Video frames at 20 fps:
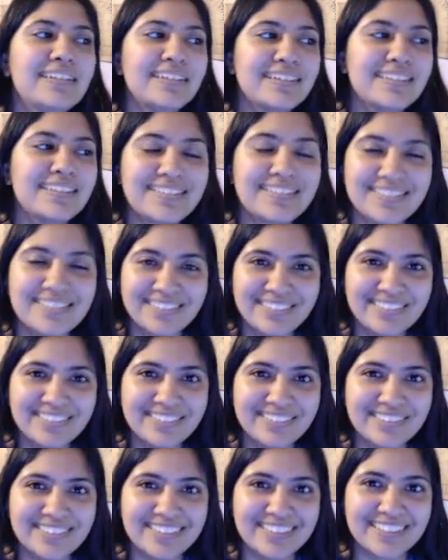Still new
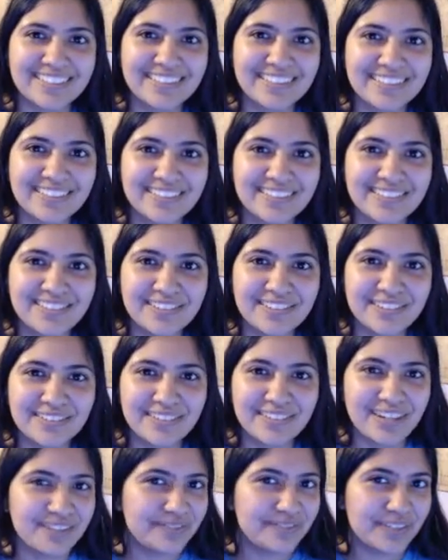to this, so
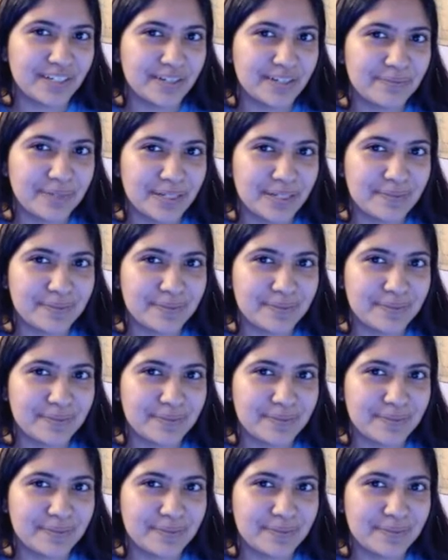not very many